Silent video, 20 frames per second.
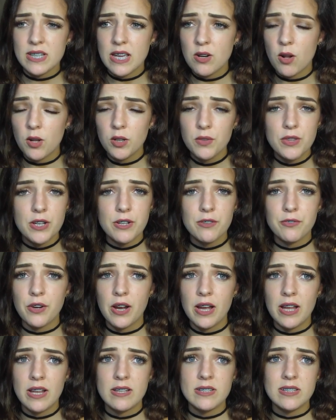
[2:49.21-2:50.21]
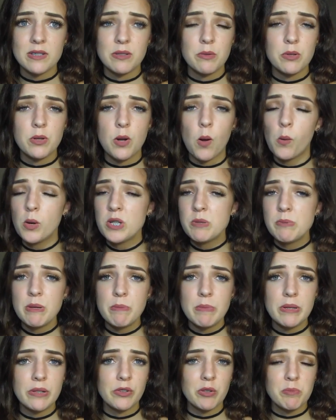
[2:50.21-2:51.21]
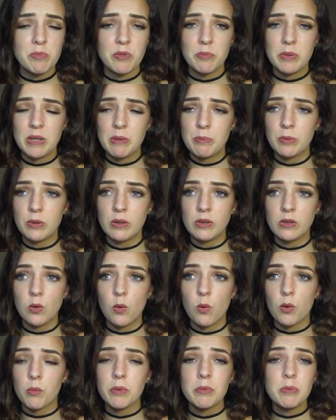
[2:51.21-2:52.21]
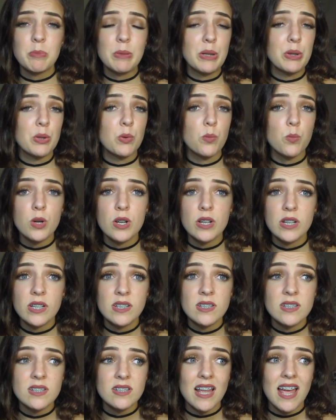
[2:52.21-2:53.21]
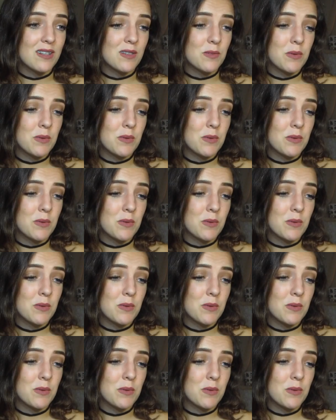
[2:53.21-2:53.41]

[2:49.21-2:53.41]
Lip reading: and all of their friends and it would always be a big group of people, or we would be in the woods.